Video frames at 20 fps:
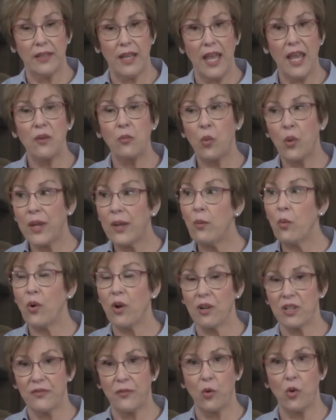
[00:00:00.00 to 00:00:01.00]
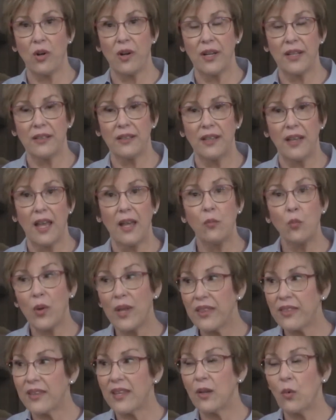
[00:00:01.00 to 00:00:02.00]
and we worked for it and
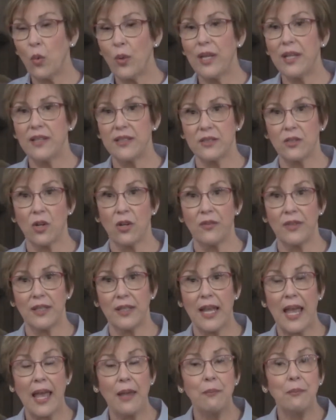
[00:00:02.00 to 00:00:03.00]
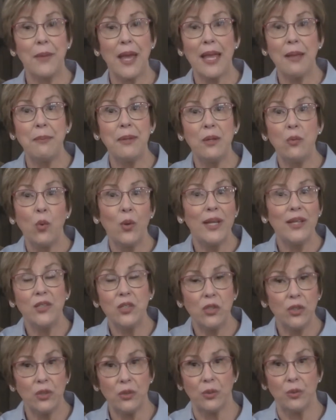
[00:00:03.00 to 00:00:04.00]
we think we deserve it and maybe we
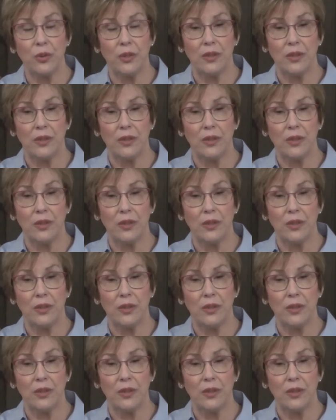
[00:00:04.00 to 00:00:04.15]
do